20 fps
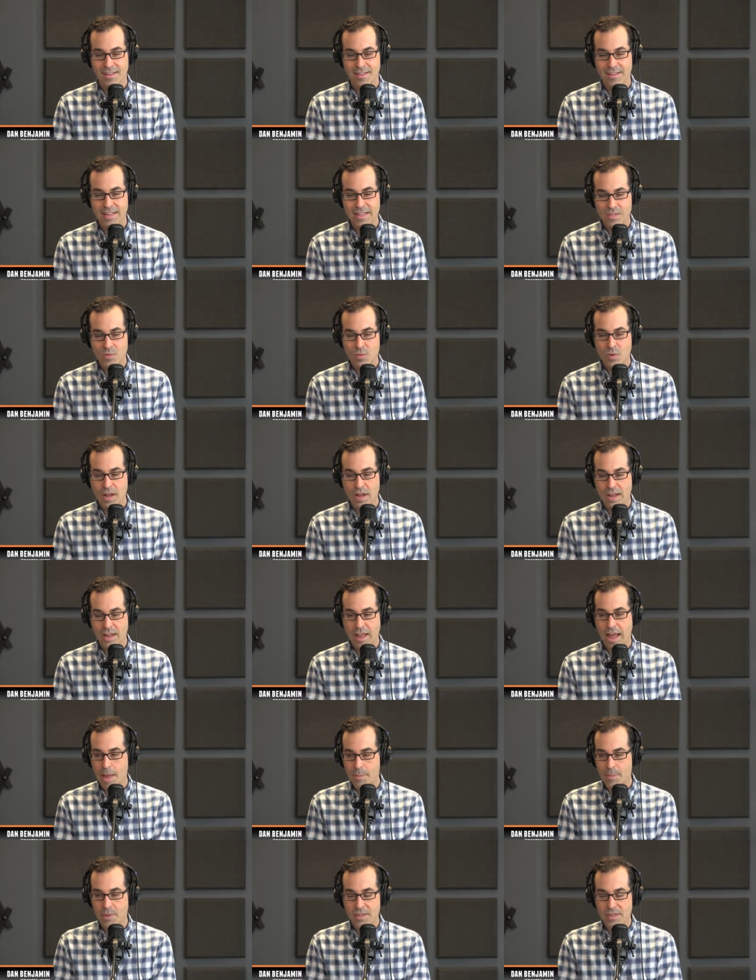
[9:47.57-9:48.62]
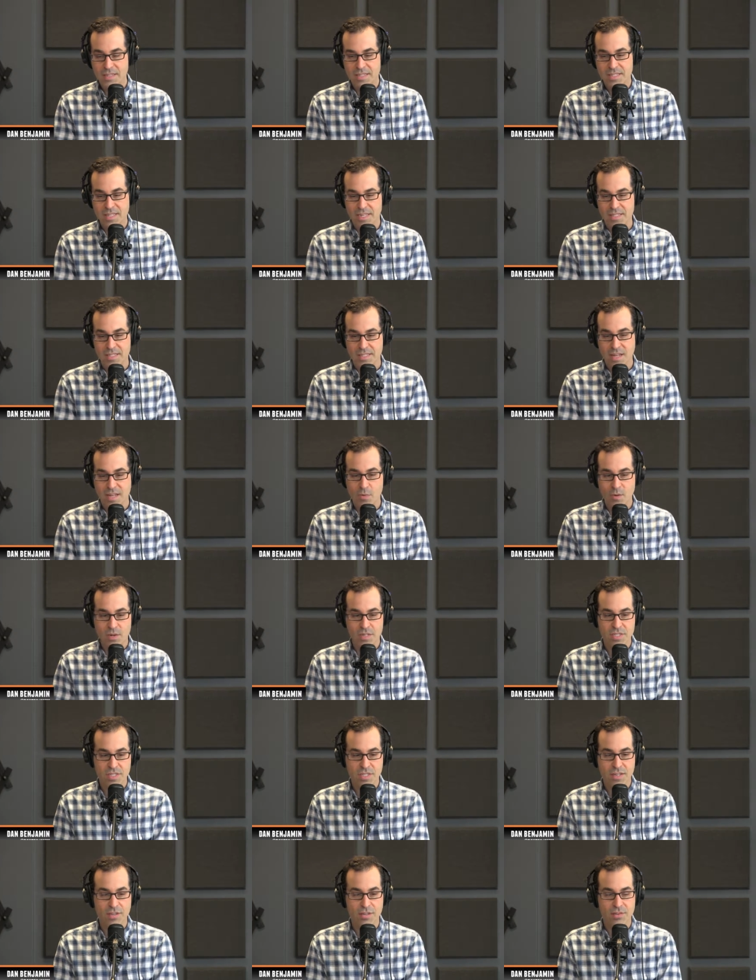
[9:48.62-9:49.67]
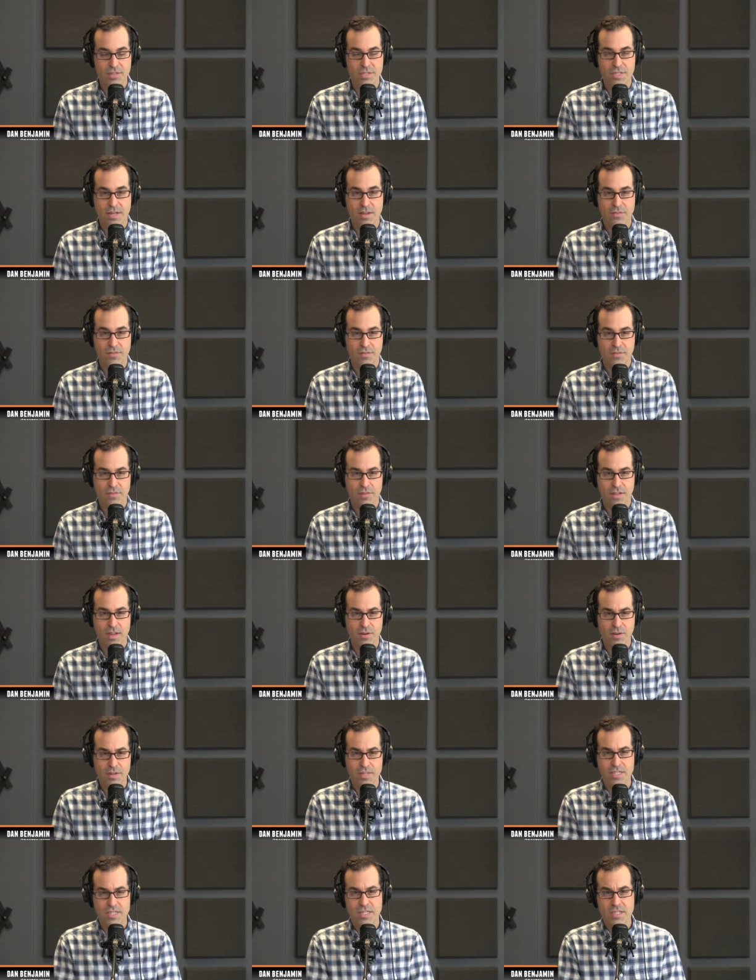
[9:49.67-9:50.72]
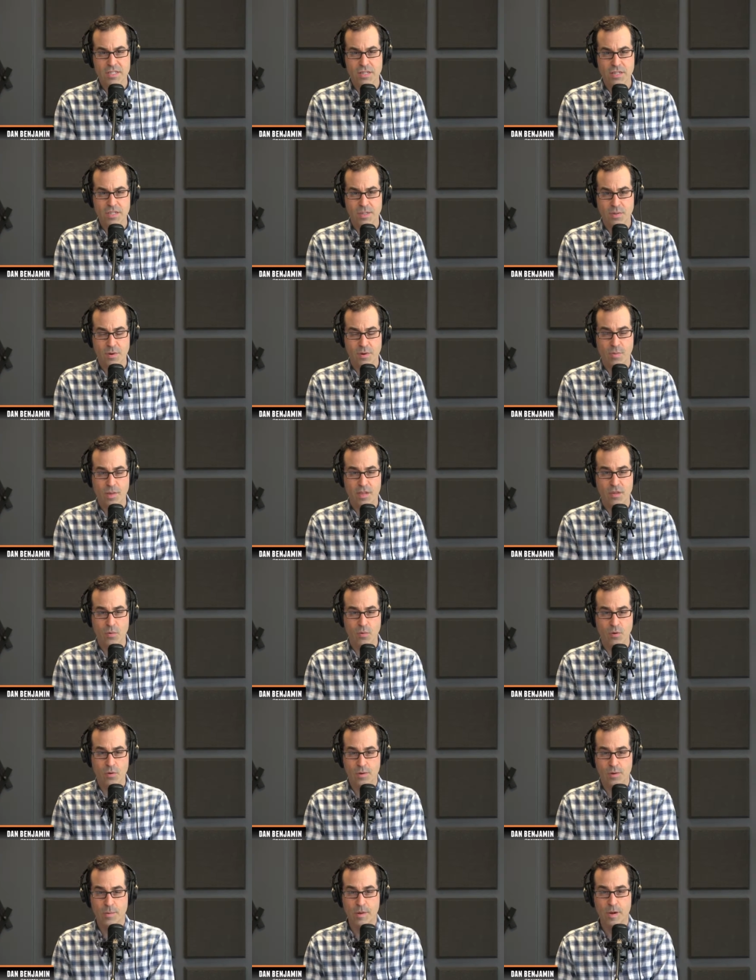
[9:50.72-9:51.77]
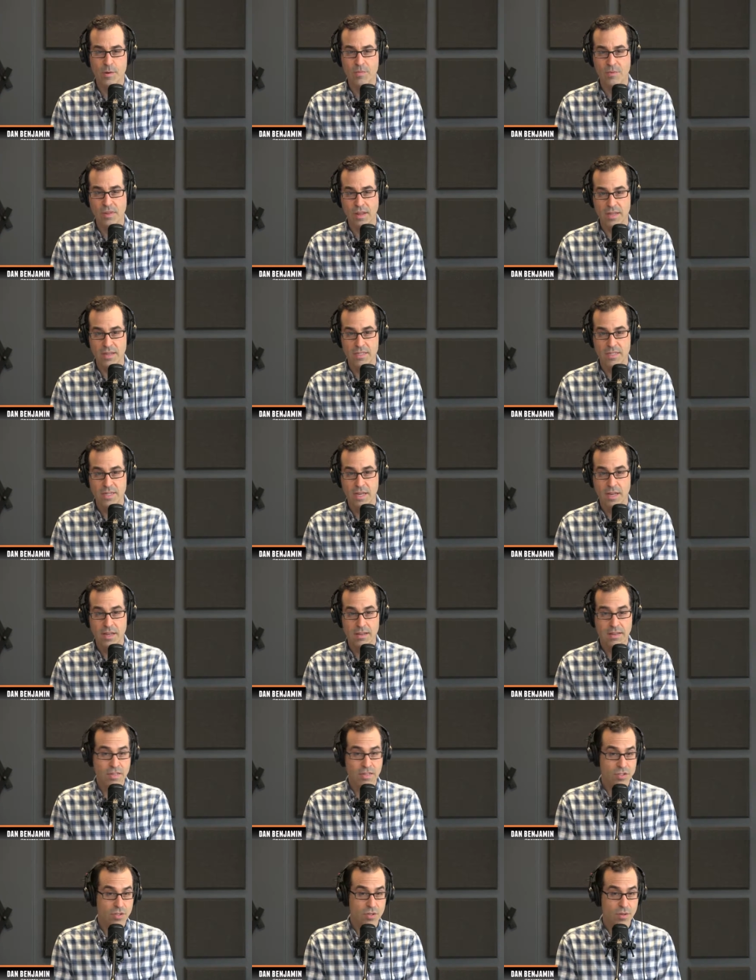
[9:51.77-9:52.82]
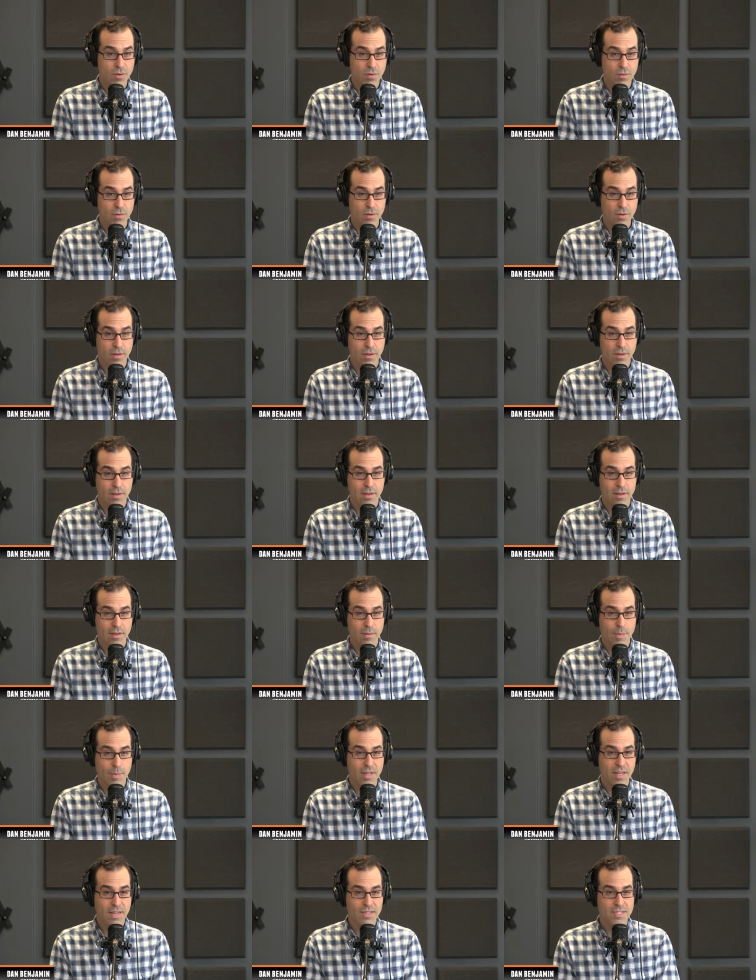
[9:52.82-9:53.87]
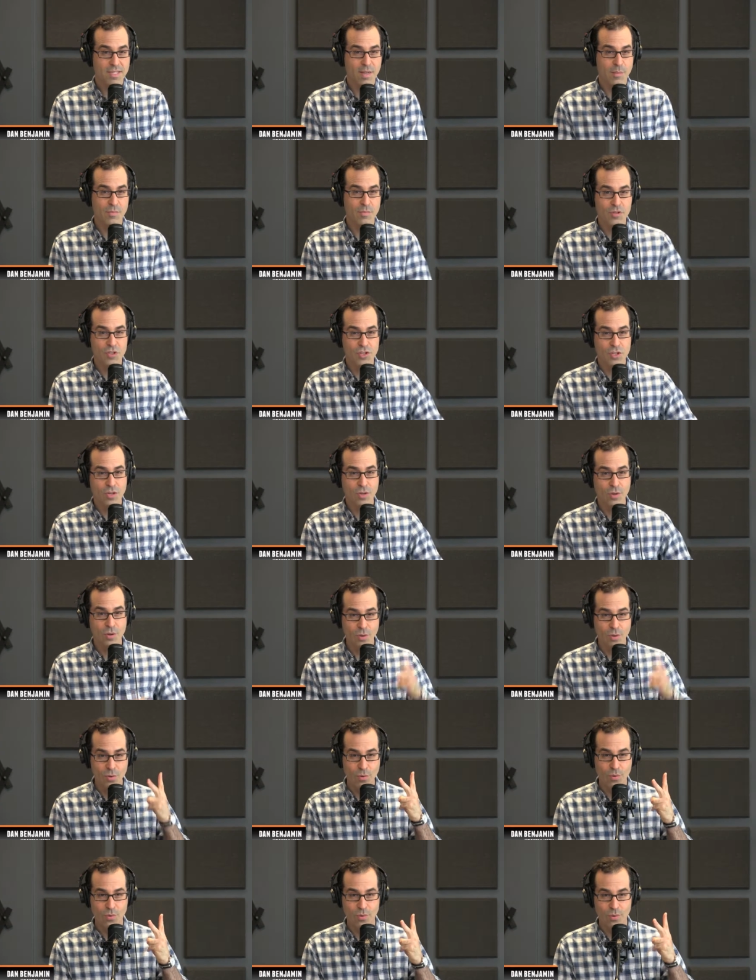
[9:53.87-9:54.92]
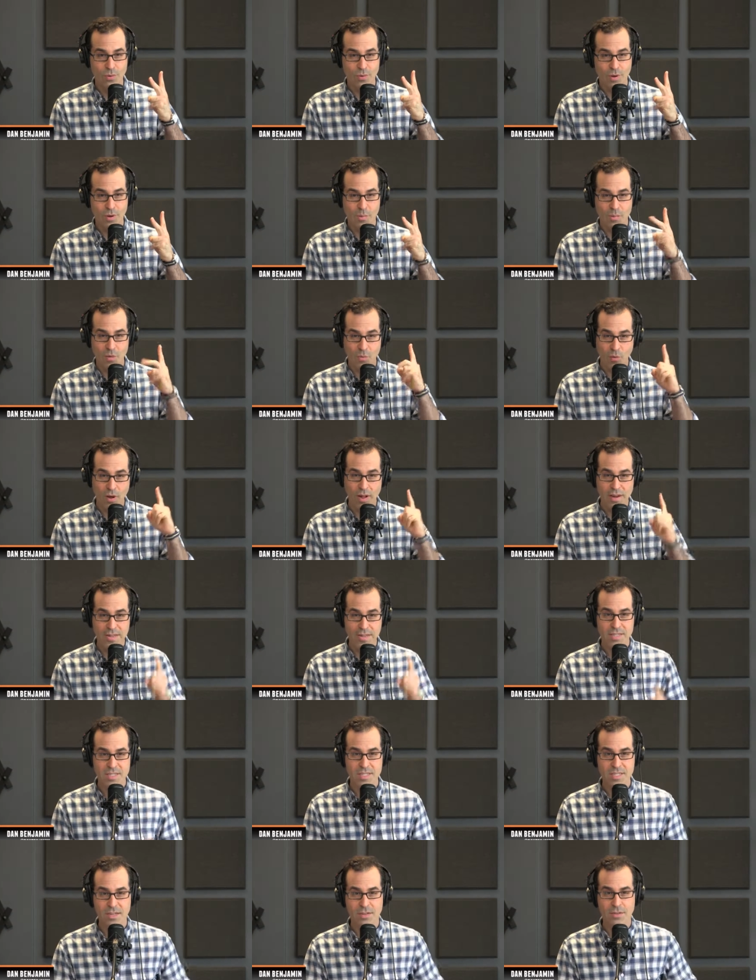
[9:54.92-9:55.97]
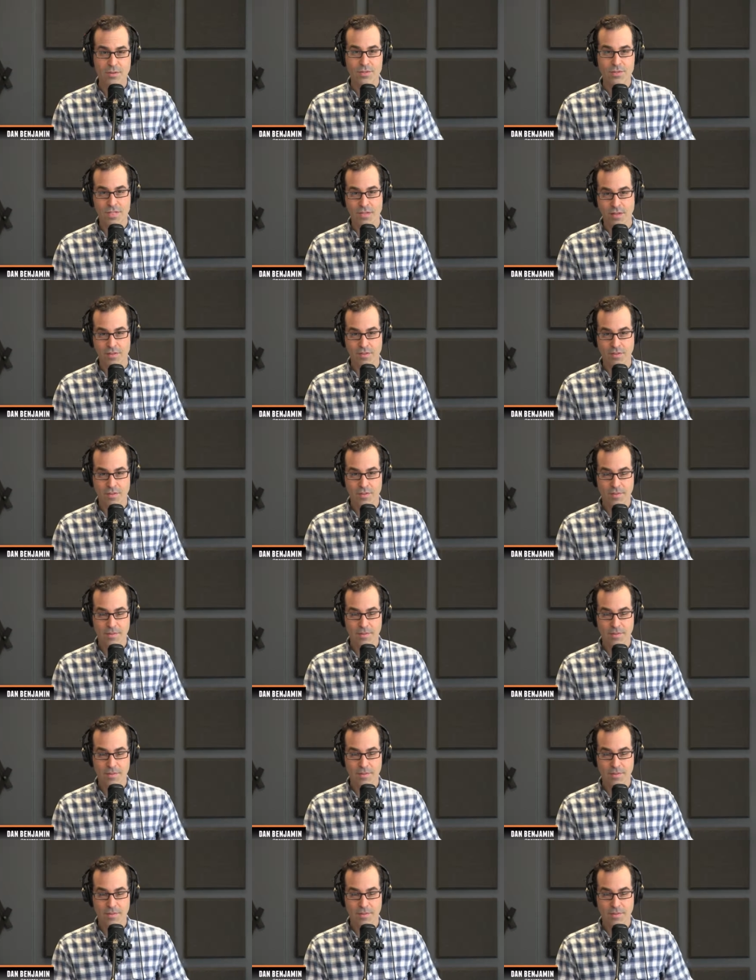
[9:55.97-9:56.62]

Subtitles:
That's why Apple exists. They want to sell you stuff. They don't exist because they want to make the world a better place. They do, but that's number two. Number one is sell you stuff.